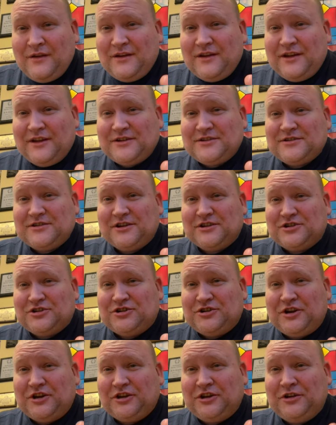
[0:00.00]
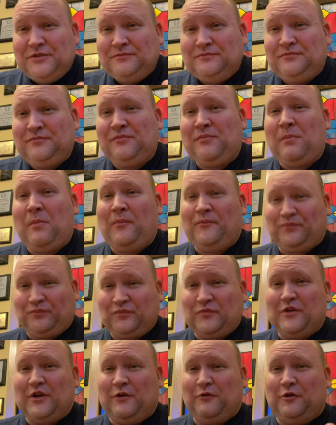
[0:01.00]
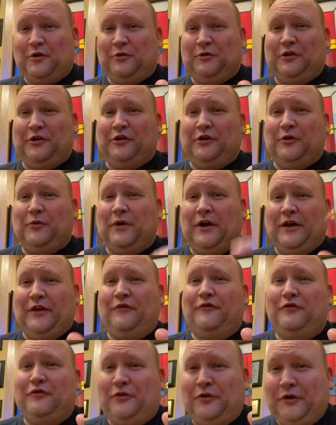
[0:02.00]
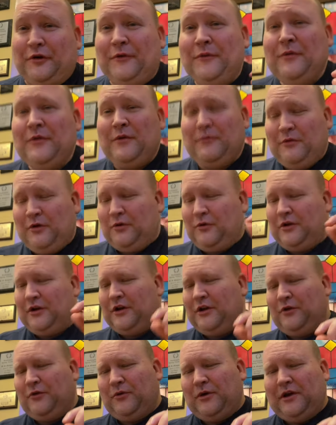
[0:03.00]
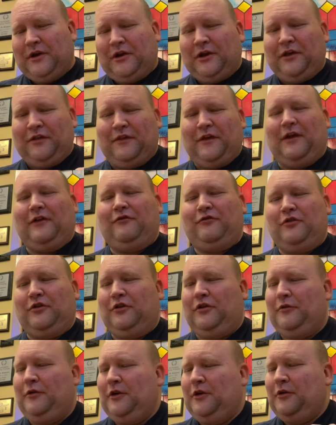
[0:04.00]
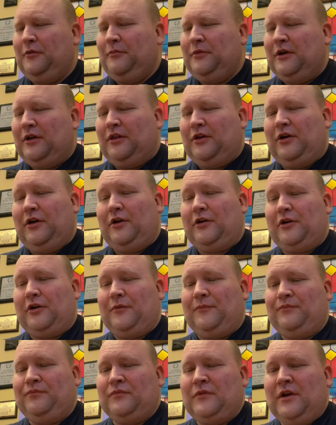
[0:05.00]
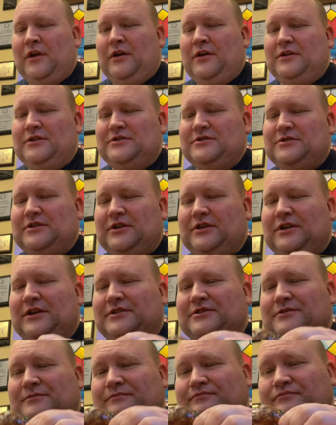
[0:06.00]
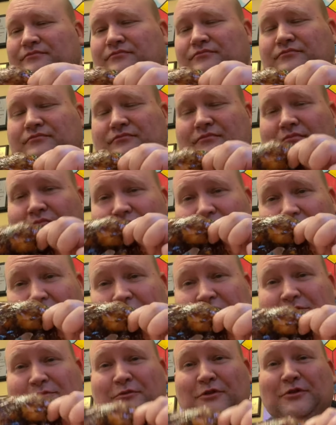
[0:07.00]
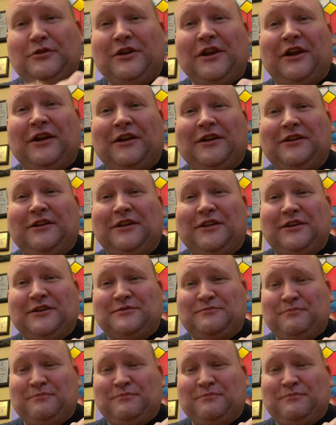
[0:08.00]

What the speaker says: it's this chili that we're really waiting for. But we're gonna wait on that for a little bit longer. So let's get into this